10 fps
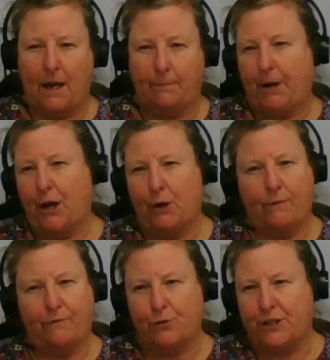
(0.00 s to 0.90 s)
like below
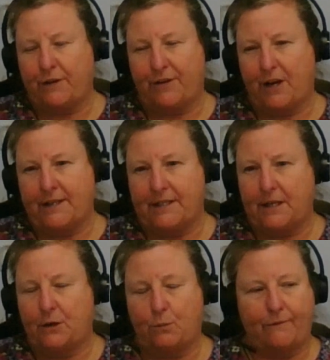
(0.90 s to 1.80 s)

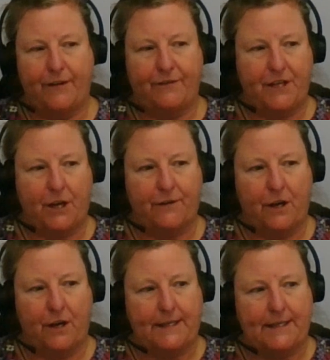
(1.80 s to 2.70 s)
140/90 or
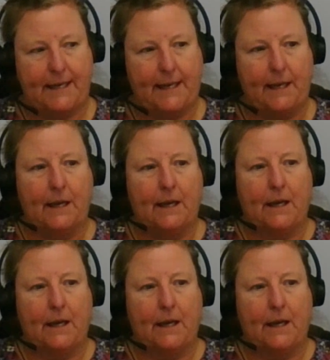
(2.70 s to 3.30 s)
150/90.